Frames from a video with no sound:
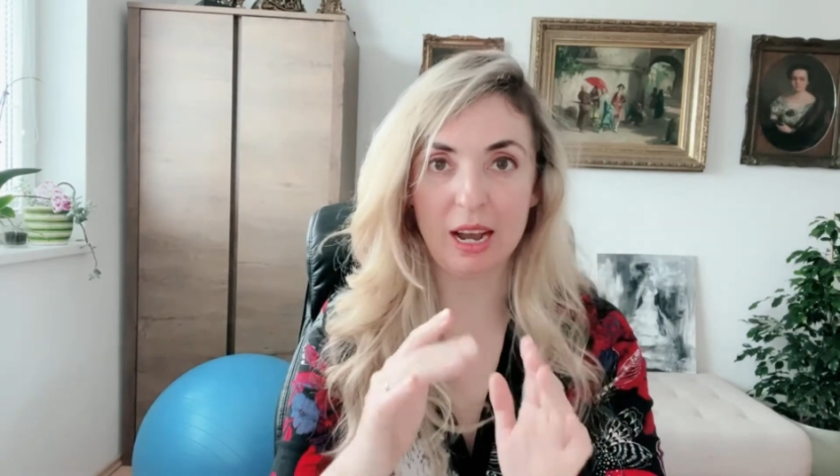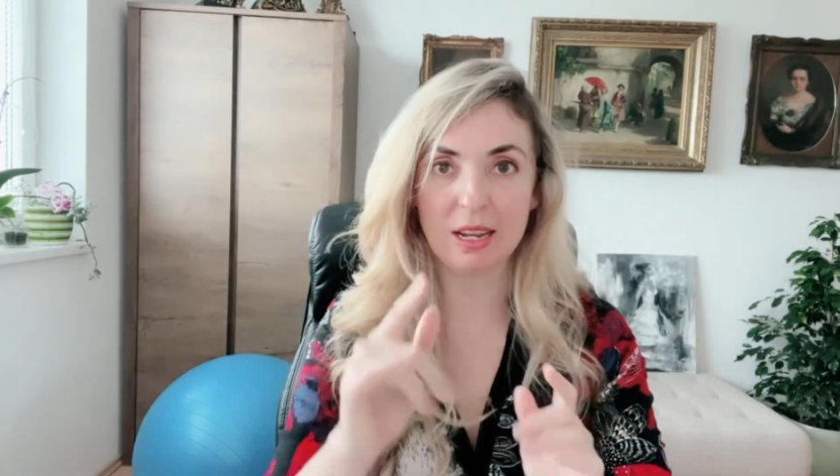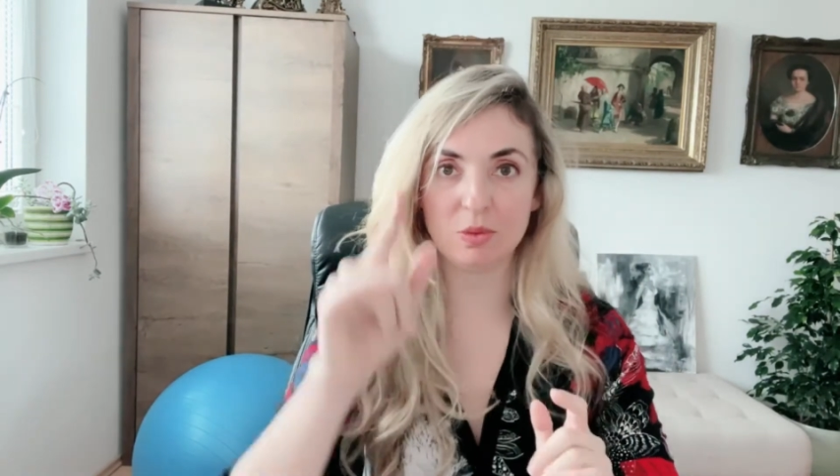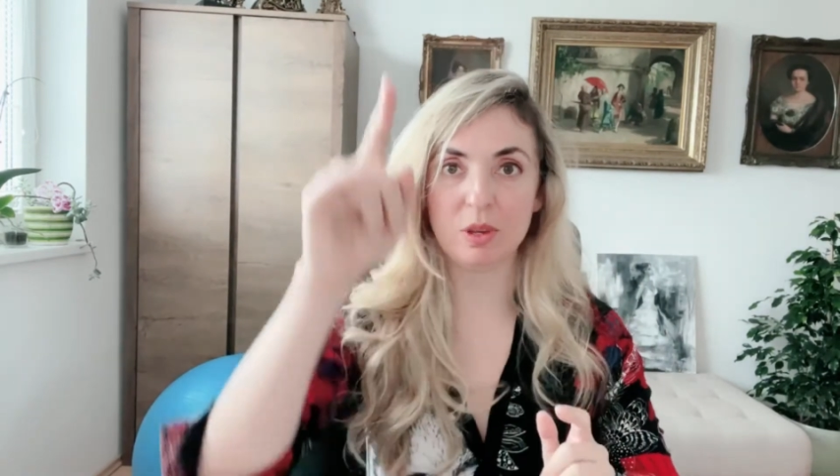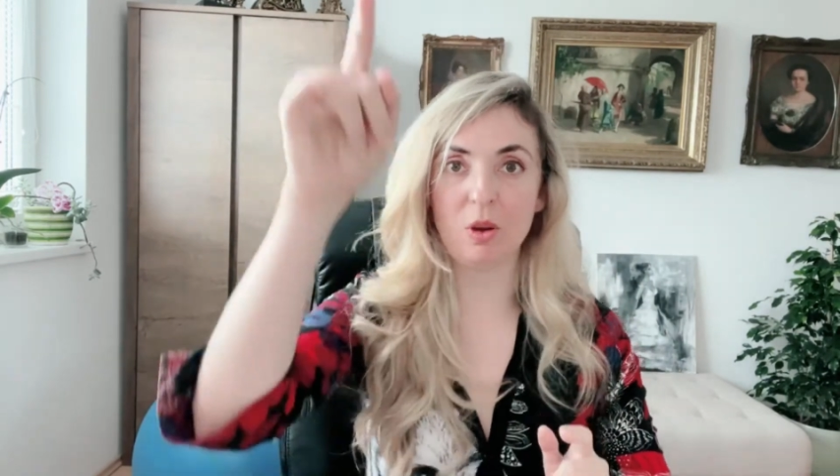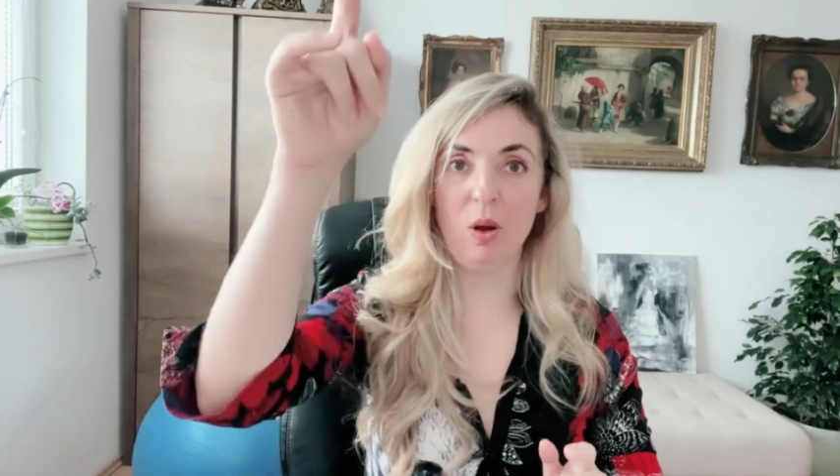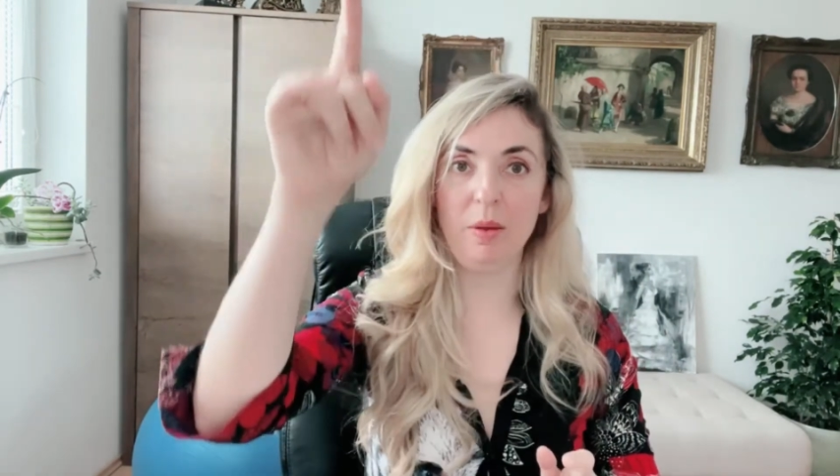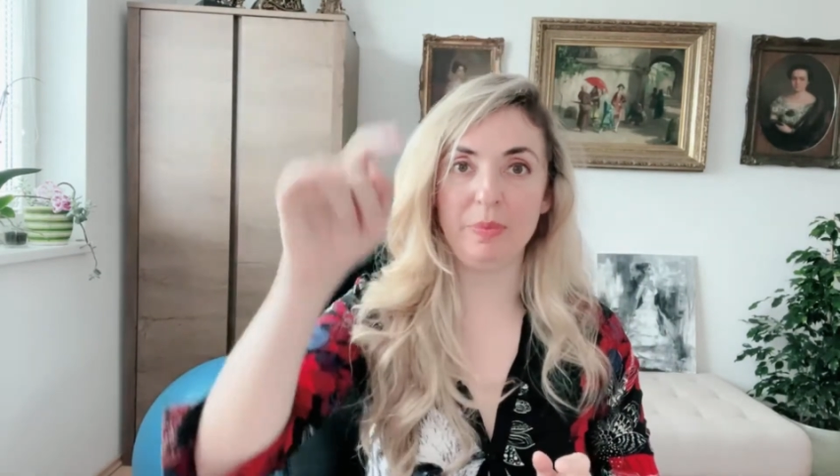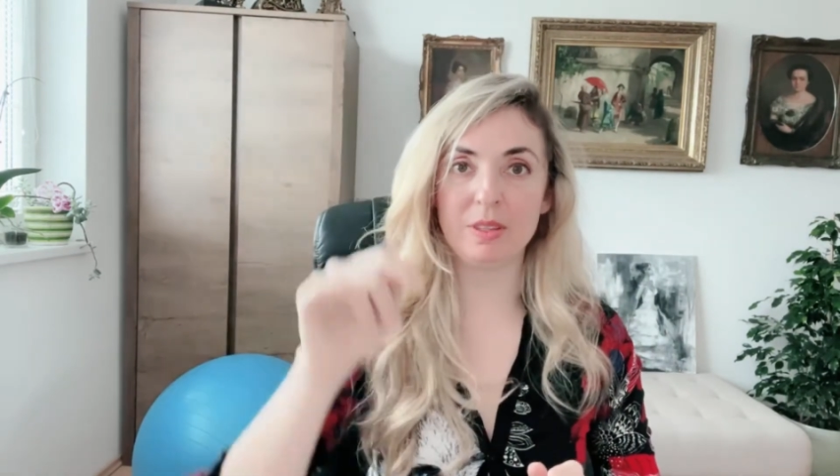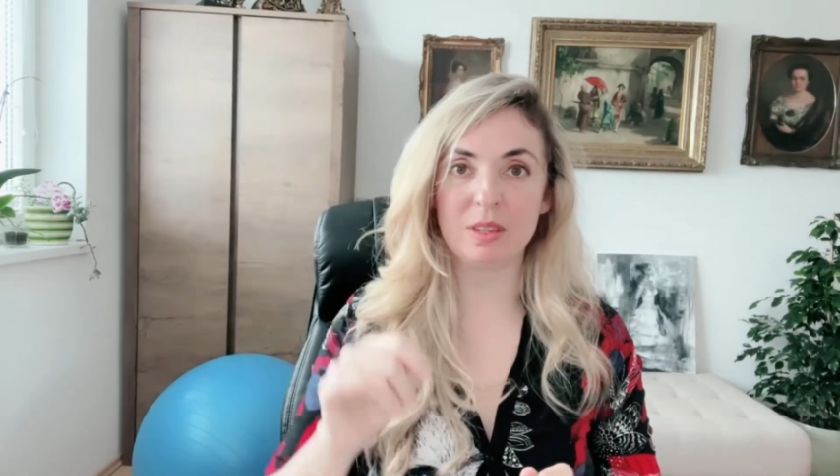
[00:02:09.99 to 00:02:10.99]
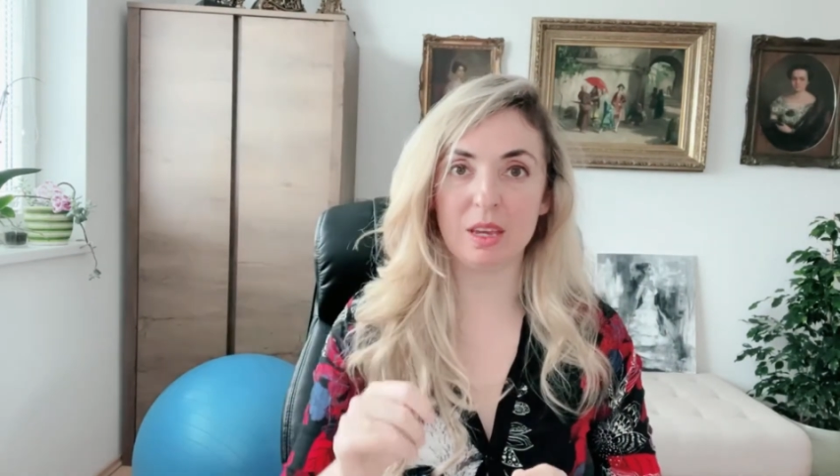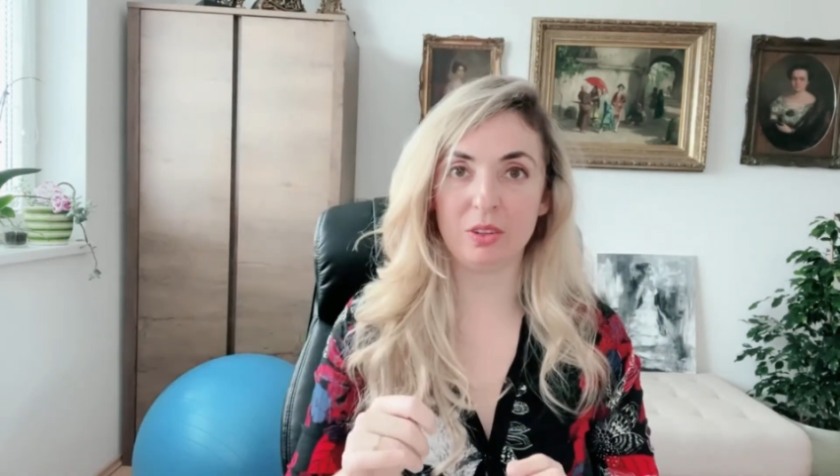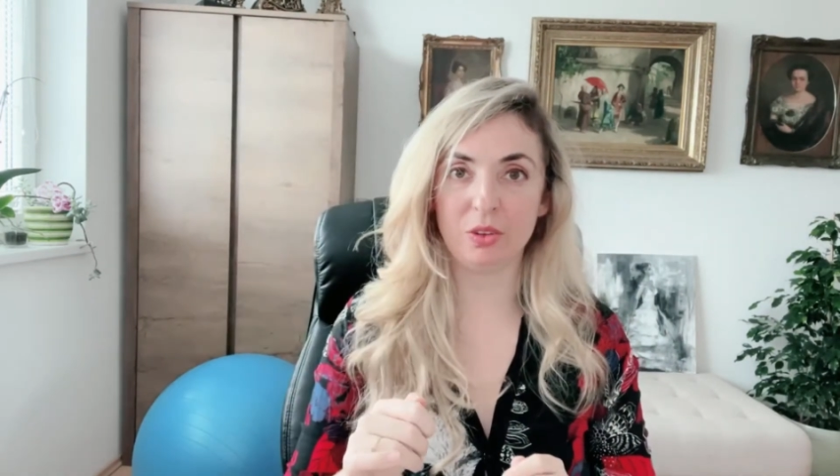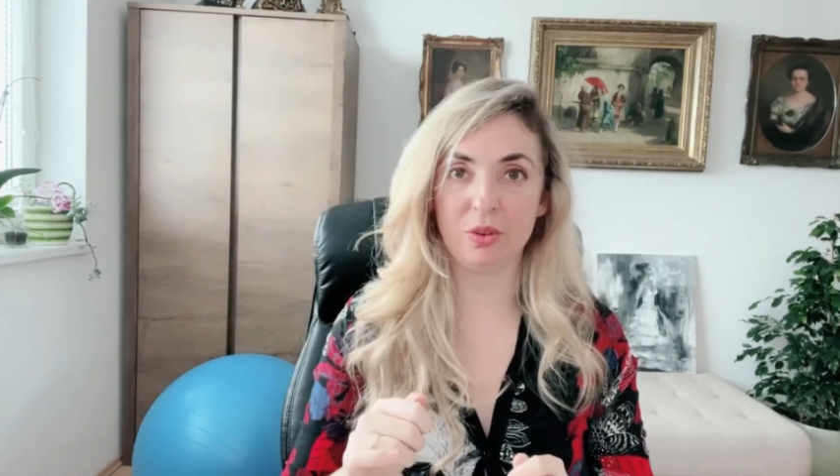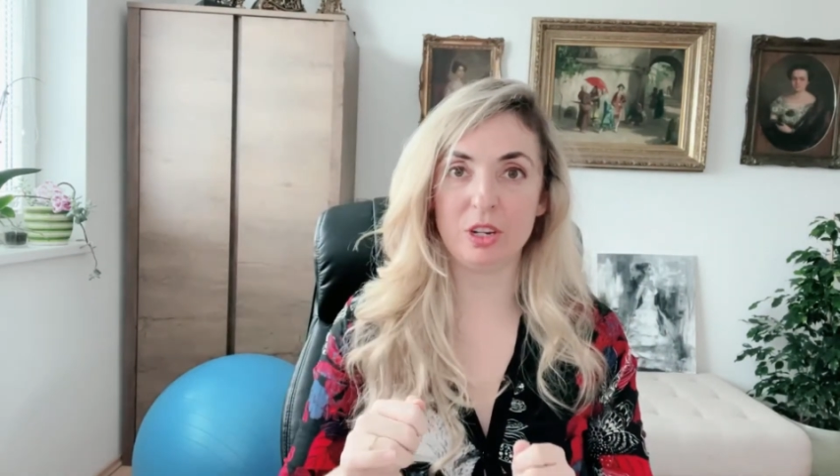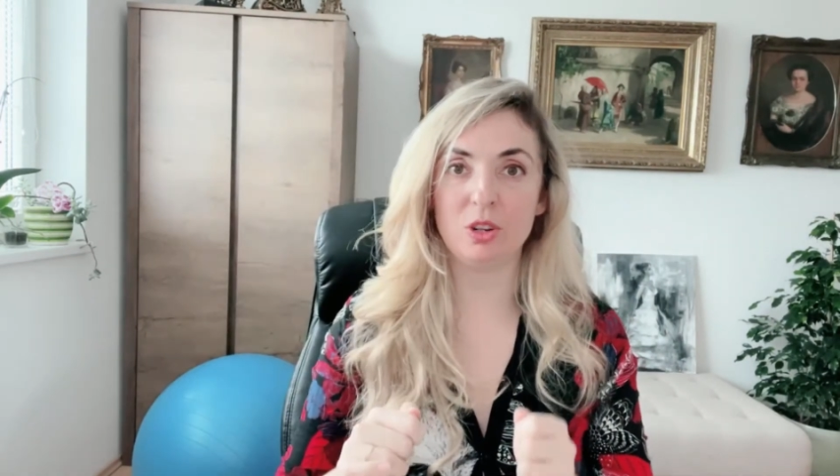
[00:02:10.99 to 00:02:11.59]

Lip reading: as we go up the scale degree.